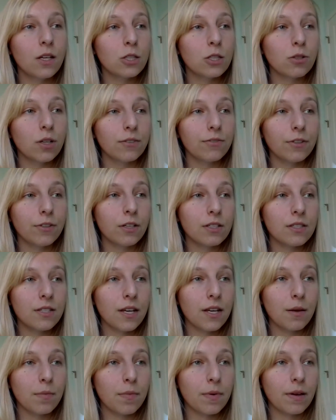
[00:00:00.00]
So our first
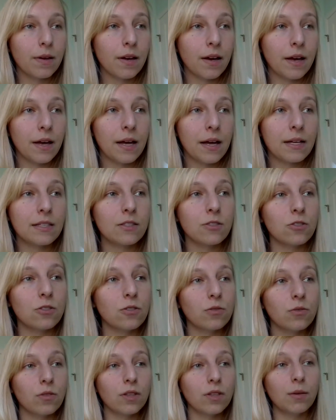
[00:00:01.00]
tip is
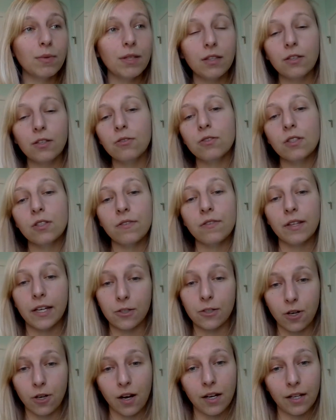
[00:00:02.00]
to limit the use of
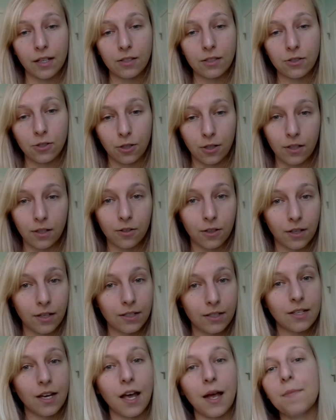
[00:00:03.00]
electronics during
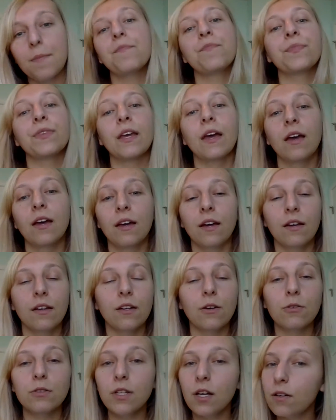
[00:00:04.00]
learning time.
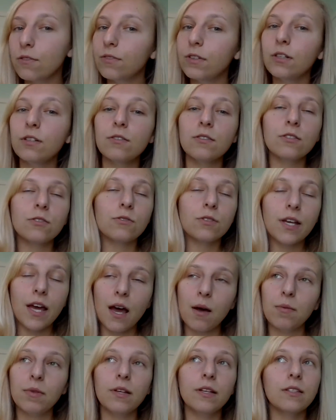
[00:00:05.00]
No cell phones, no
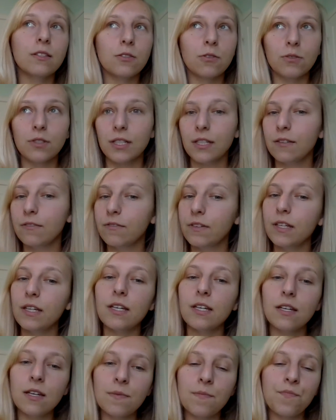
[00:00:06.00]
tablets, no
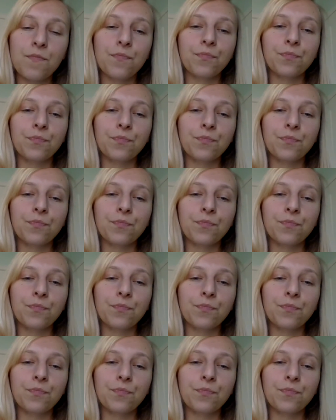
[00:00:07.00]
TV.